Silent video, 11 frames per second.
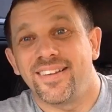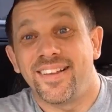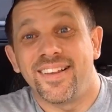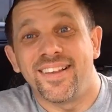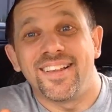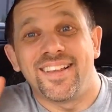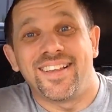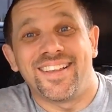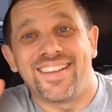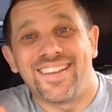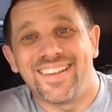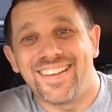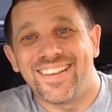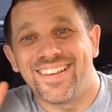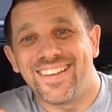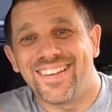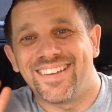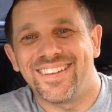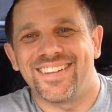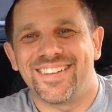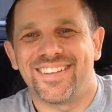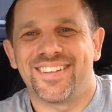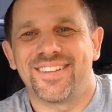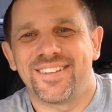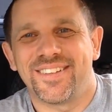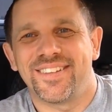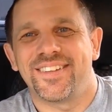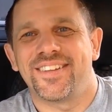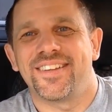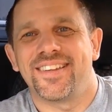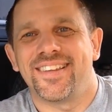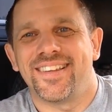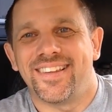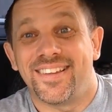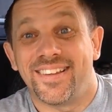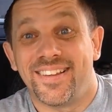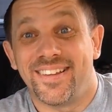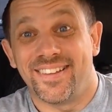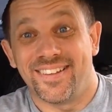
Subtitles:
[no speech]